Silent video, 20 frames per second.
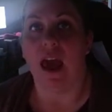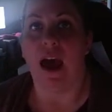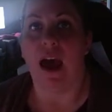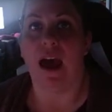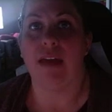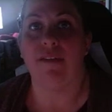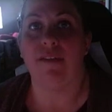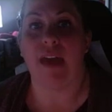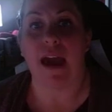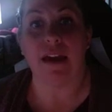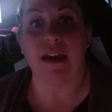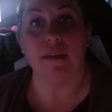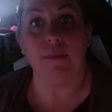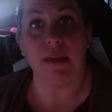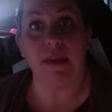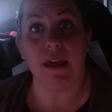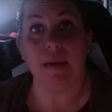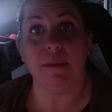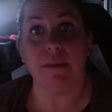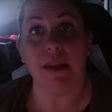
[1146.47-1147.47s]
And that can
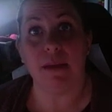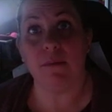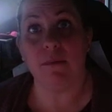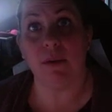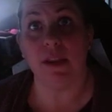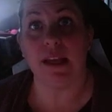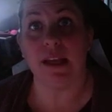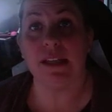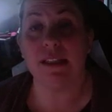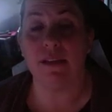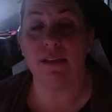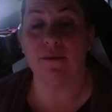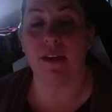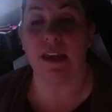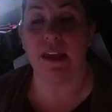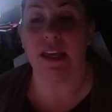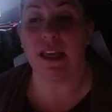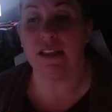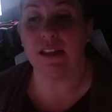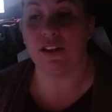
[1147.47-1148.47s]
become an embolus if
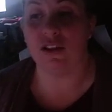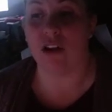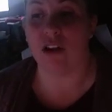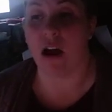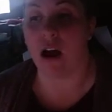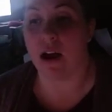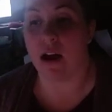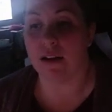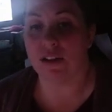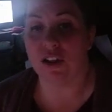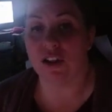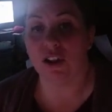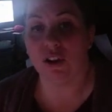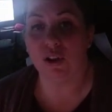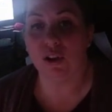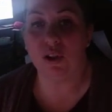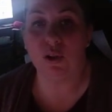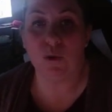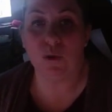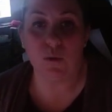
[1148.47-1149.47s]
it gets knocked
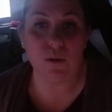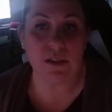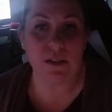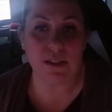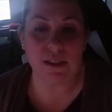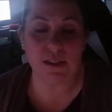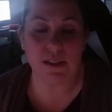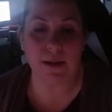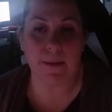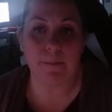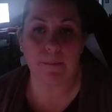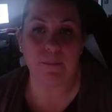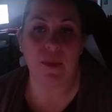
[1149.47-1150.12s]
loose.